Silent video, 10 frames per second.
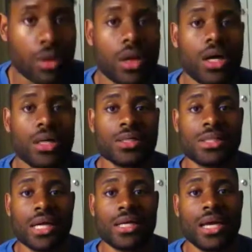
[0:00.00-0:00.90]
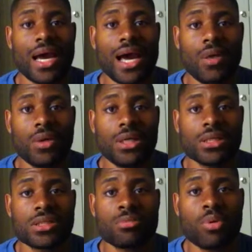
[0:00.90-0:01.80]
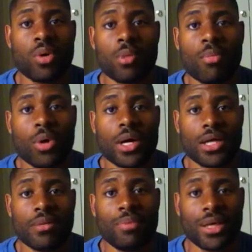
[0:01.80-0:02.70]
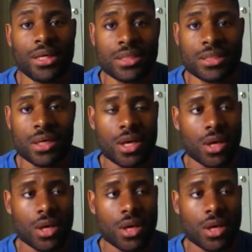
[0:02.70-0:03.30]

understanding that how we need to support more independents.